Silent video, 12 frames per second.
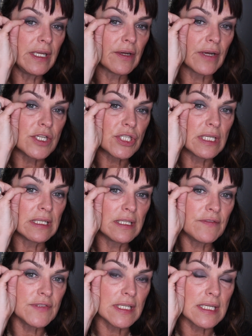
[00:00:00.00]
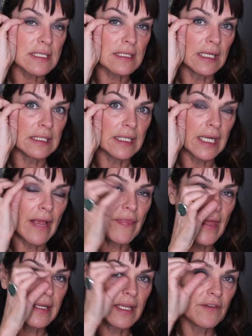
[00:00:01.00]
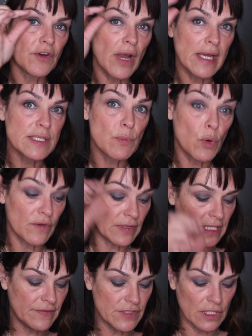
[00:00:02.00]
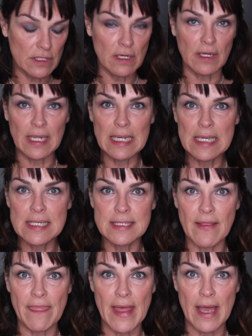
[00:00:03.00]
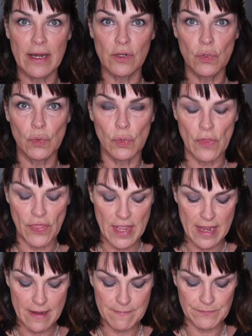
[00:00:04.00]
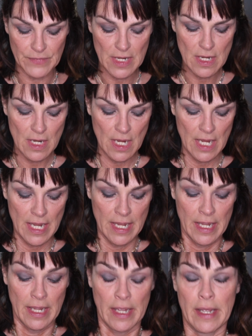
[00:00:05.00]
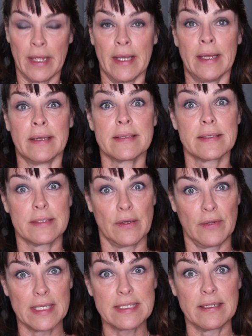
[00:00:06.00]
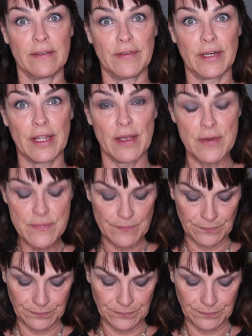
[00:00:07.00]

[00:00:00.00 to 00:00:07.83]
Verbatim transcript: here and she lifted it slightly. And that gave her eyes more of a lifted look. Isn't that a cool thing? So let's give it a go.